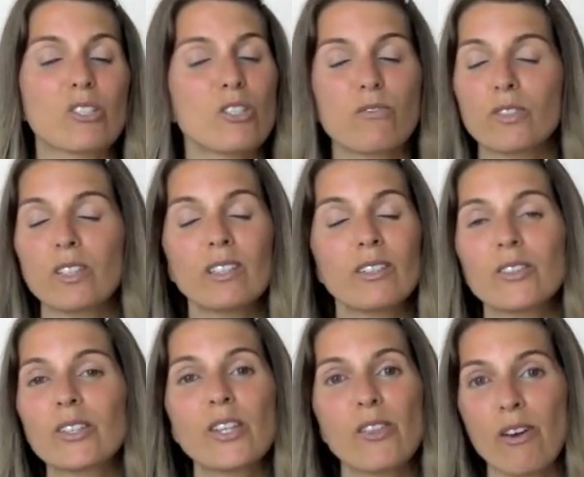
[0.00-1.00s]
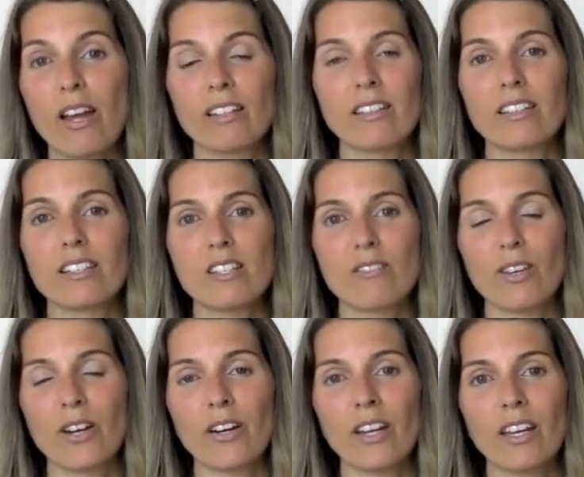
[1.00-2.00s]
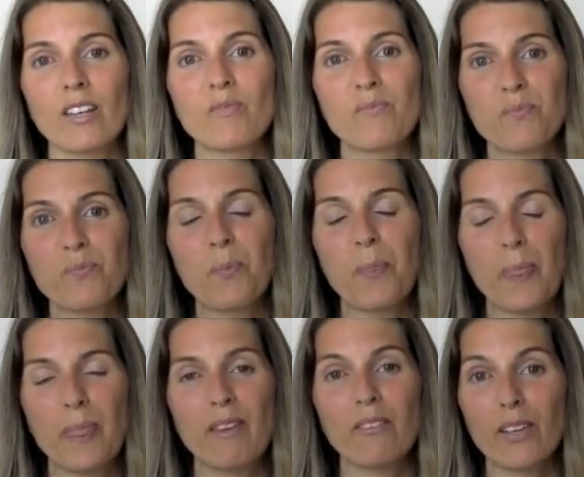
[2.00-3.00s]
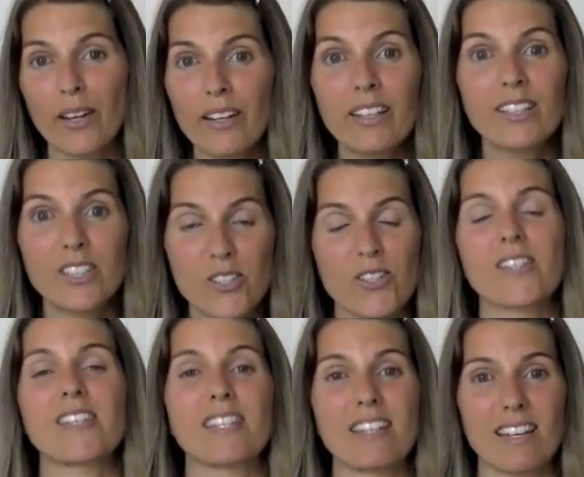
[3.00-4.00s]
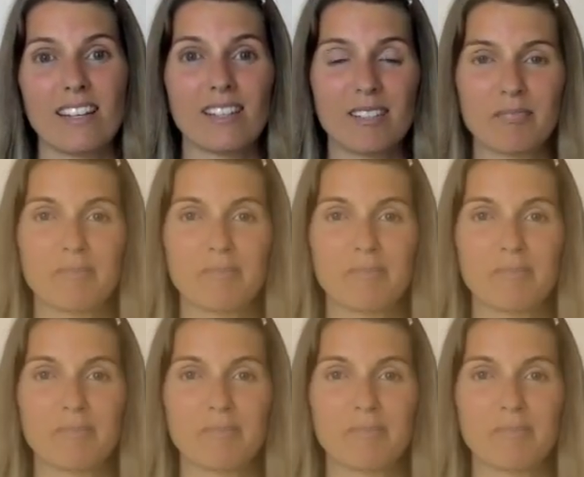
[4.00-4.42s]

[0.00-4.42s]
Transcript: just feeling really threatened. It's very, very interesting.